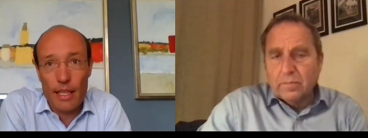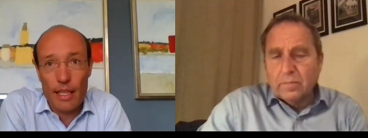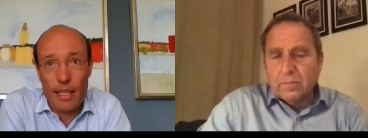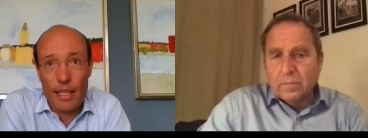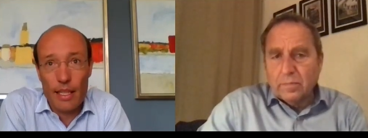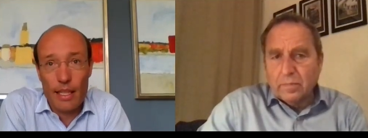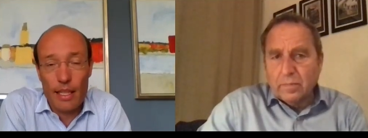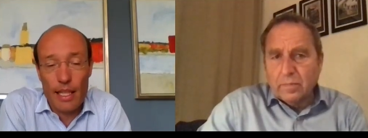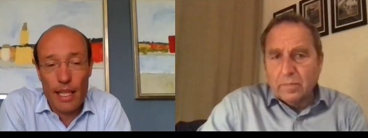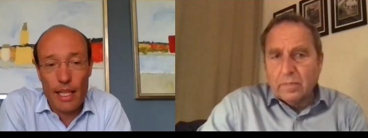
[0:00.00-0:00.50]

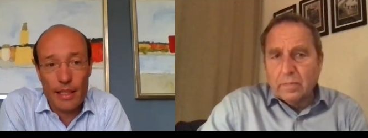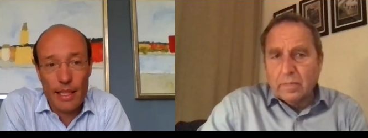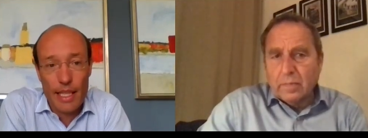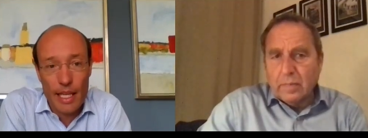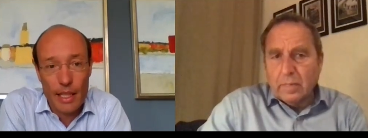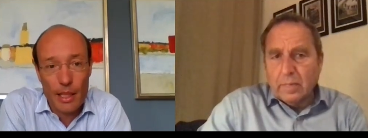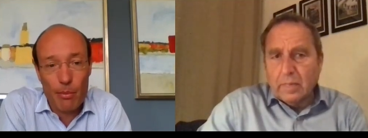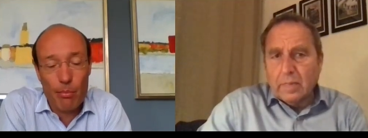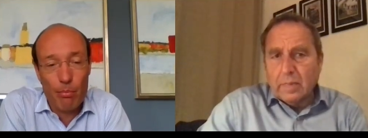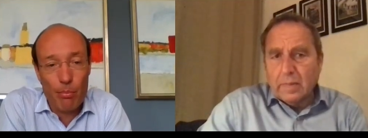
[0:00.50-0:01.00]
Speaker 1: uh, and
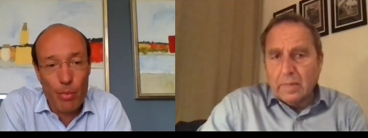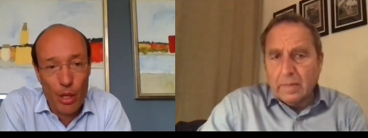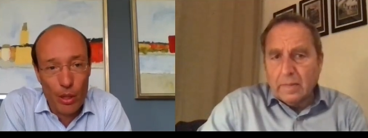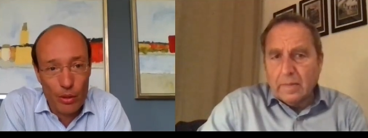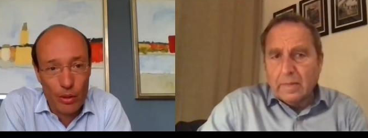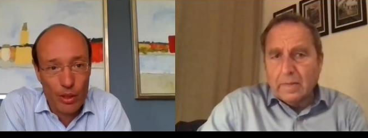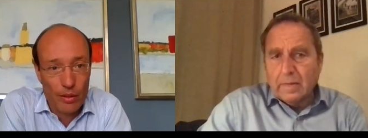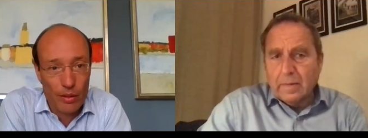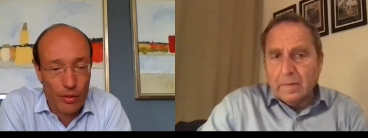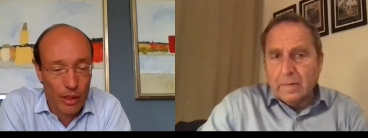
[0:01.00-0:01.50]
yeah, the
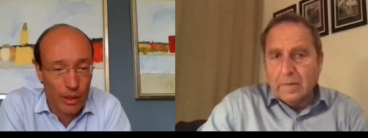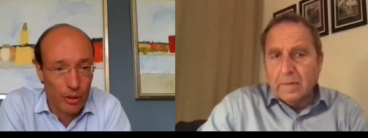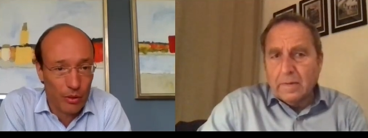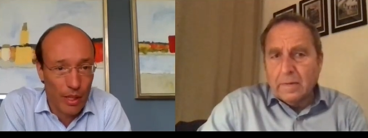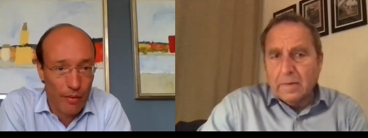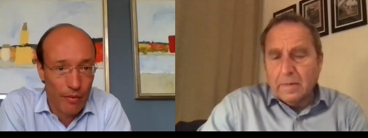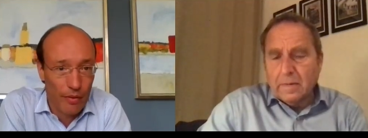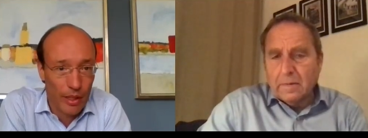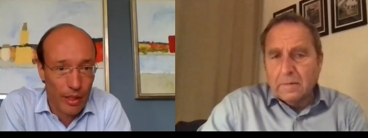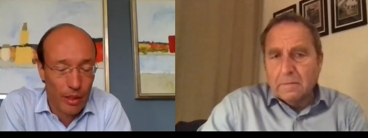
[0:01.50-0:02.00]
bulk of our
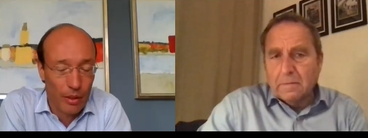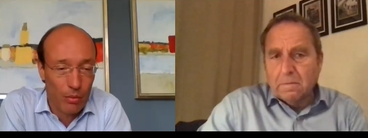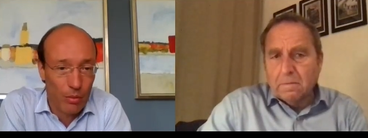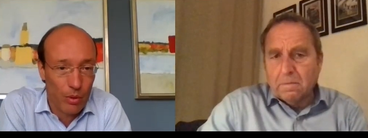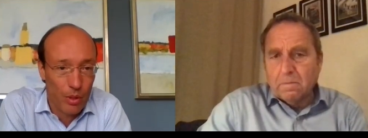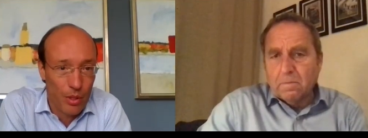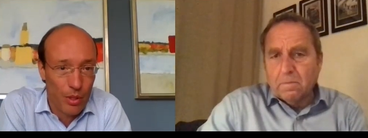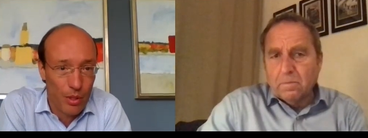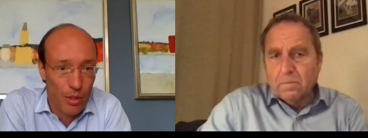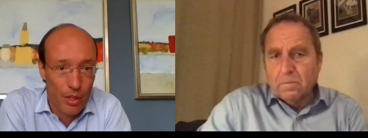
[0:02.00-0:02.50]
traffic
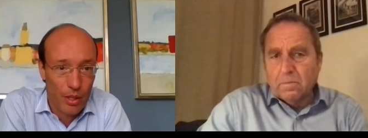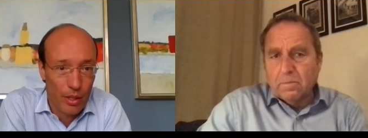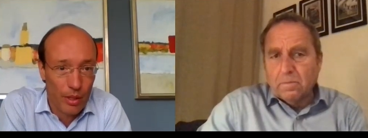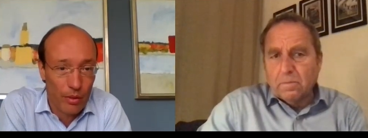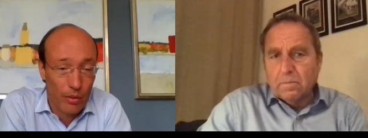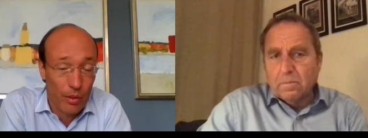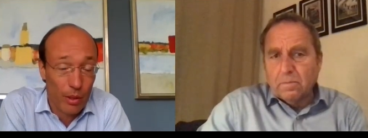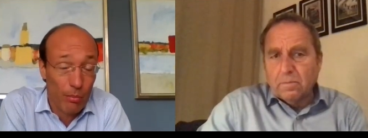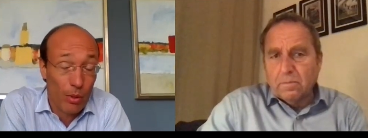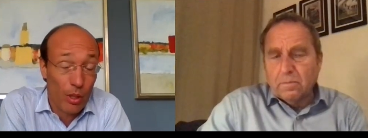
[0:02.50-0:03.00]
was, uh,
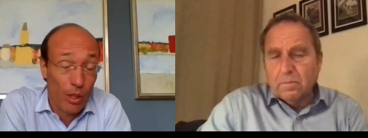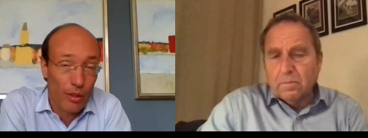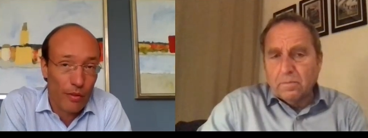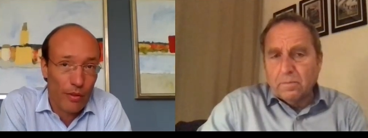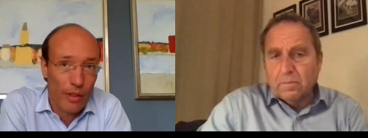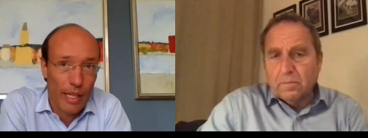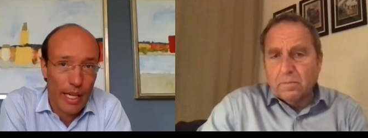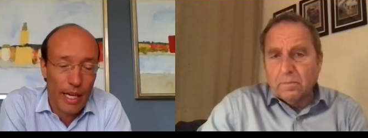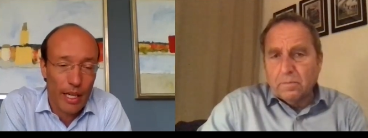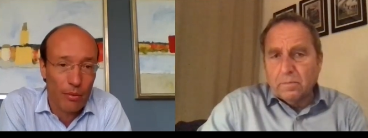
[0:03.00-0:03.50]
or the bulk
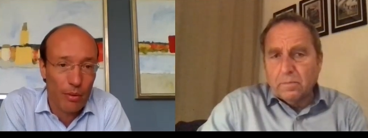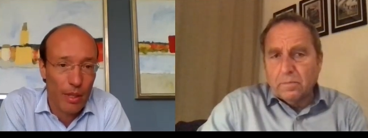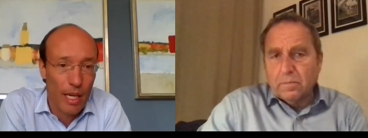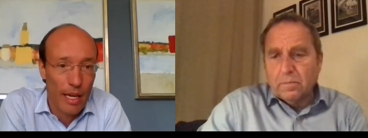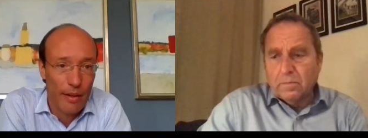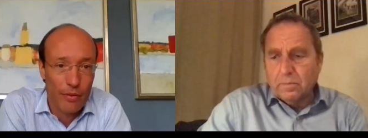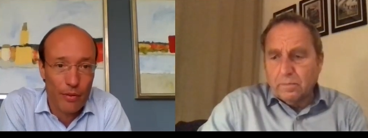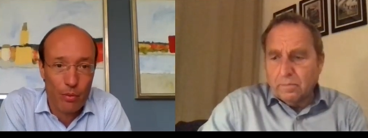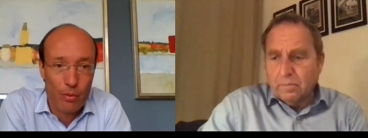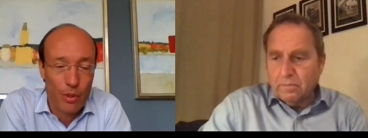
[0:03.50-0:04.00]
of our
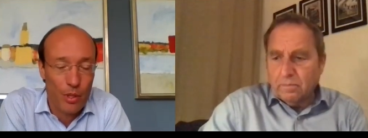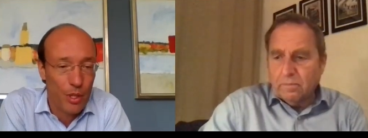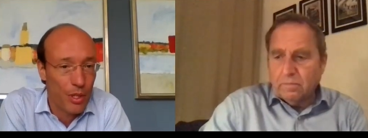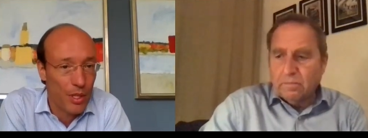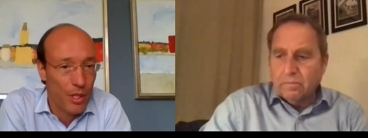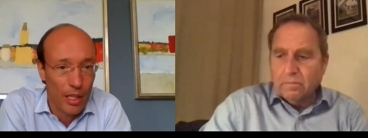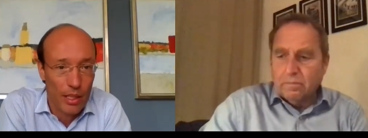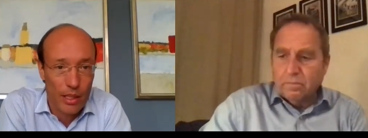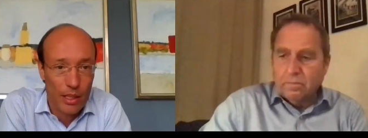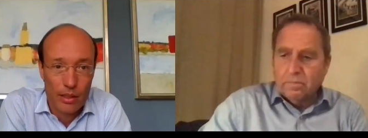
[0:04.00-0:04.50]
aircraft was
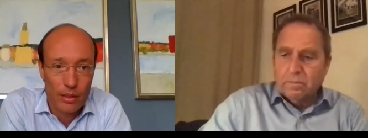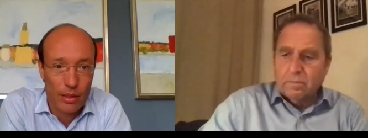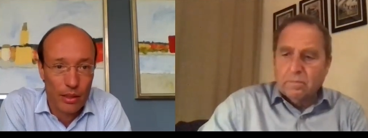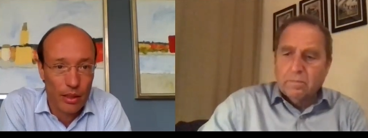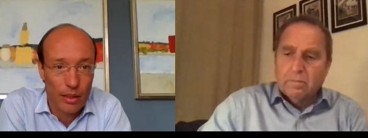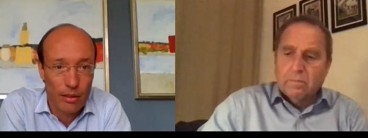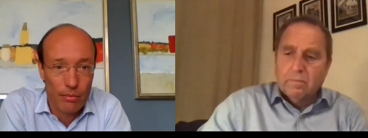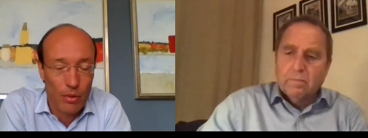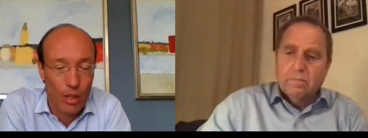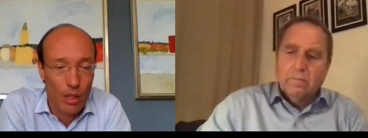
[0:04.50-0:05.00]
stuck
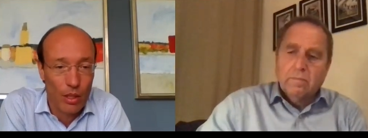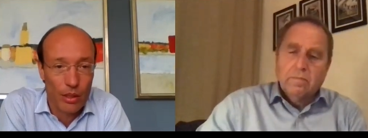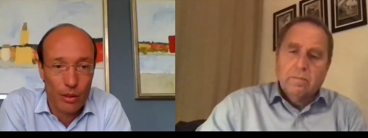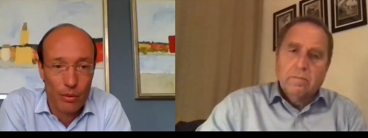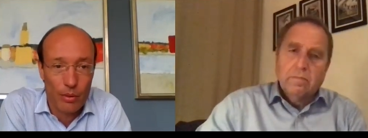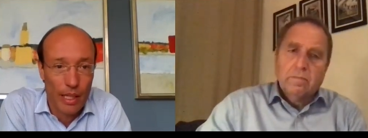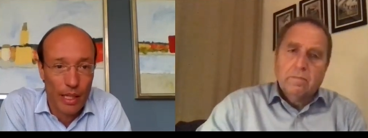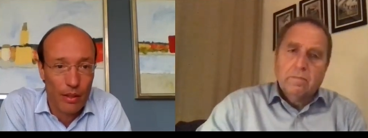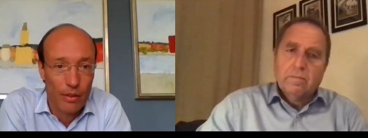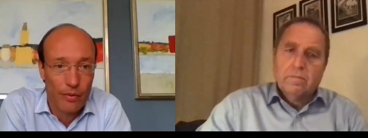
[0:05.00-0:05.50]
um, on
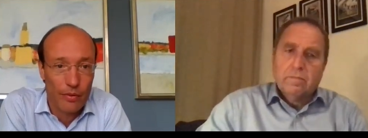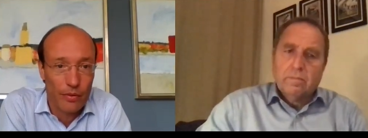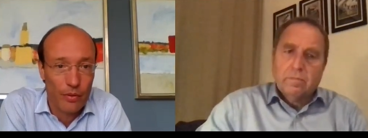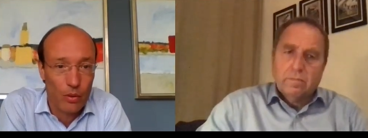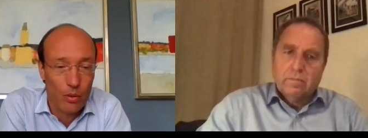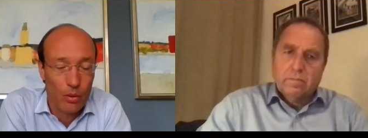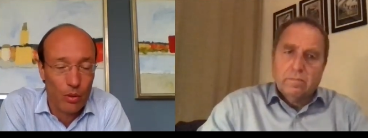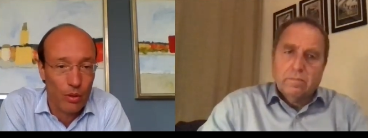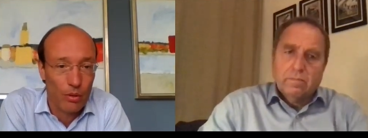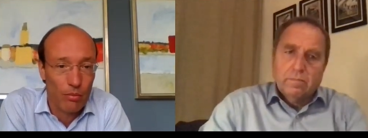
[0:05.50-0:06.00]
the ground
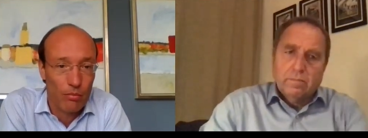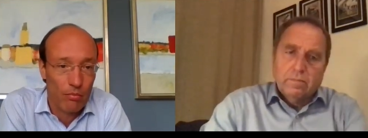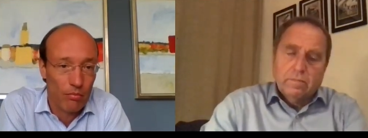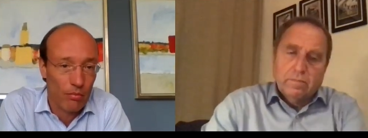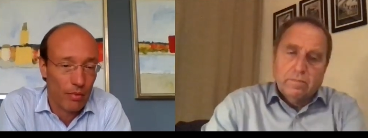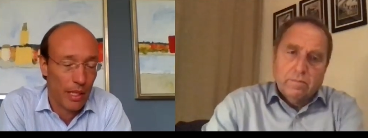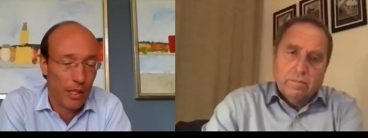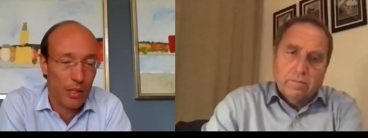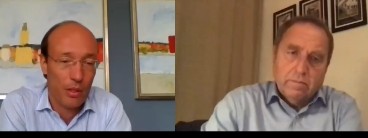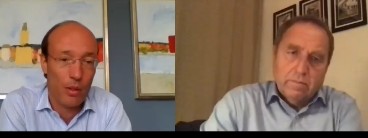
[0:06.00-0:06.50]
for,
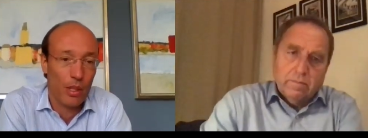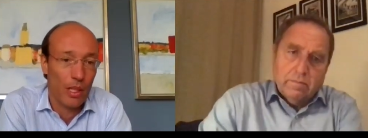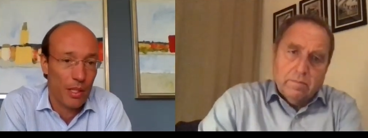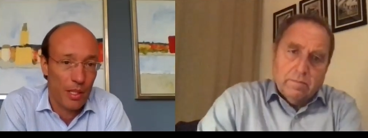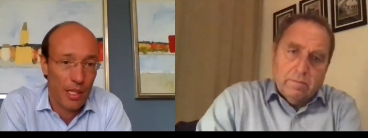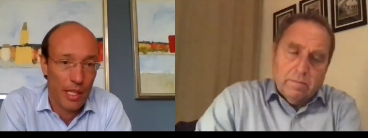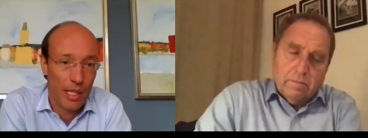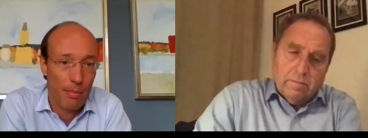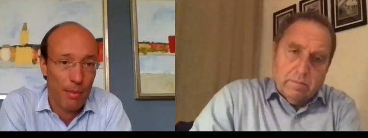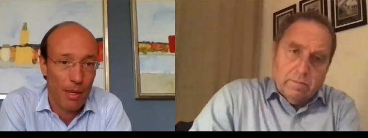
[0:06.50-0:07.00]
let's call
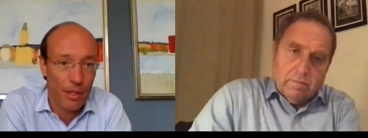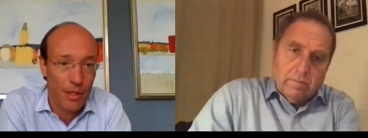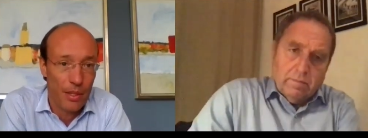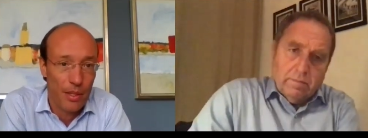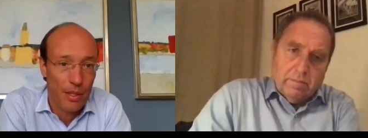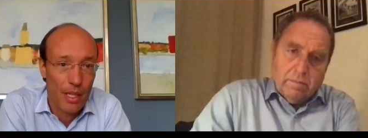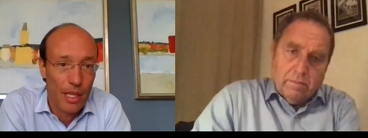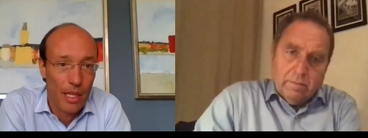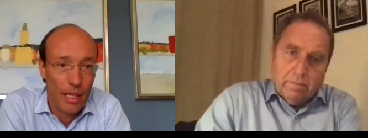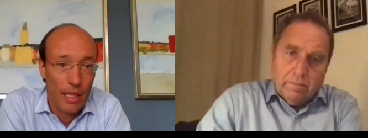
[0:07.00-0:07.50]
it six
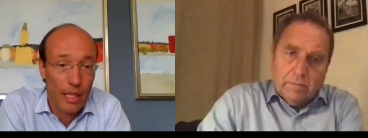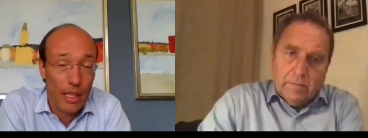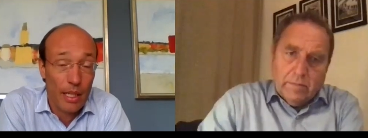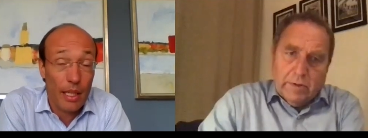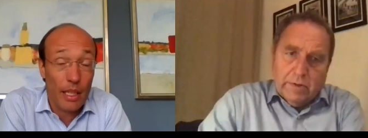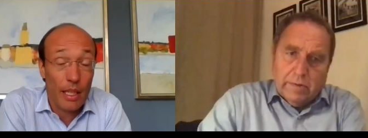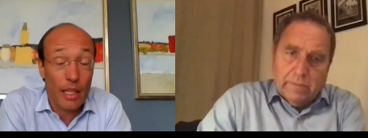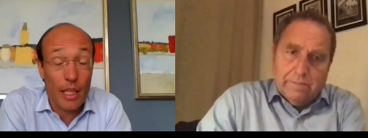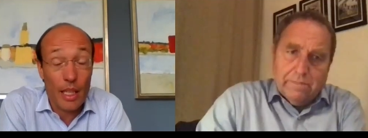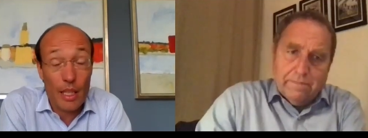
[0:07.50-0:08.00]
months.
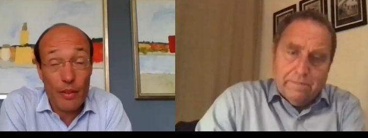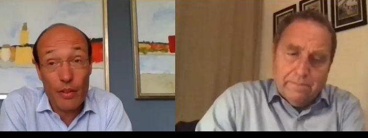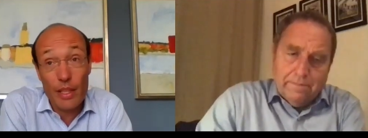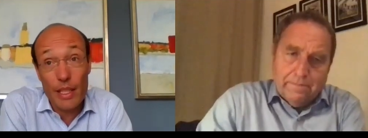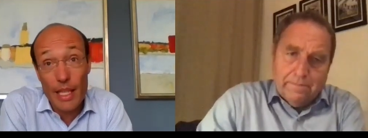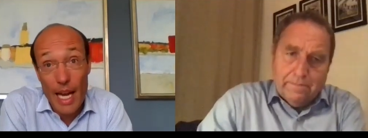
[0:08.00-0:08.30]
Yeah.